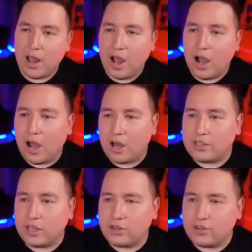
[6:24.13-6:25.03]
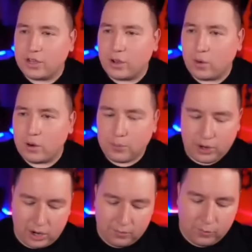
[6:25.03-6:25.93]
The other thing I wanted to
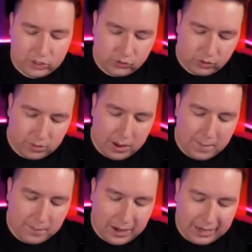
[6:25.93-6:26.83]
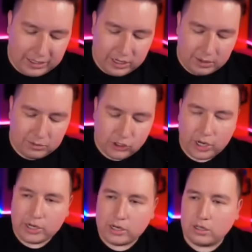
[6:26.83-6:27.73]
bring up was from My Time to
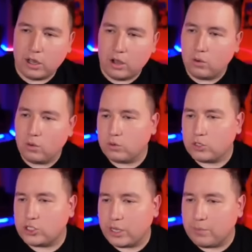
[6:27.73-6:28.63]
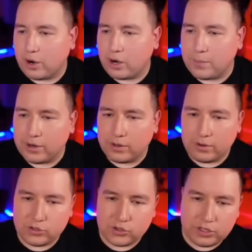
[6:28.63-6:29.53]
Shine Hello, which they brought up another
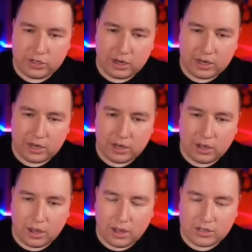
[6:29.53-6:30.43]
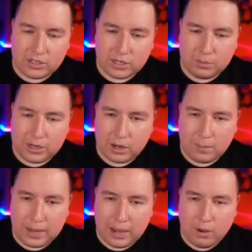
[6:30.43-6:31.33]
interesting tidbit
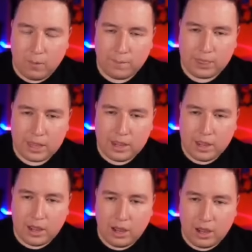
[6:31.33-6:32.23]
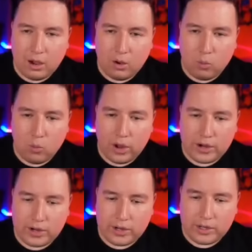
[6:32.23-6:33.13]
about what
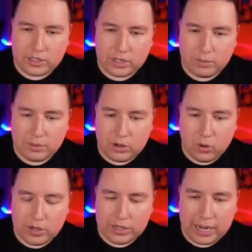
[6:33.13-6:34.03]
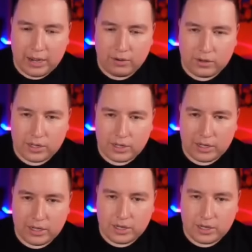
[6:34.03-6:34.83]
is going to be going down in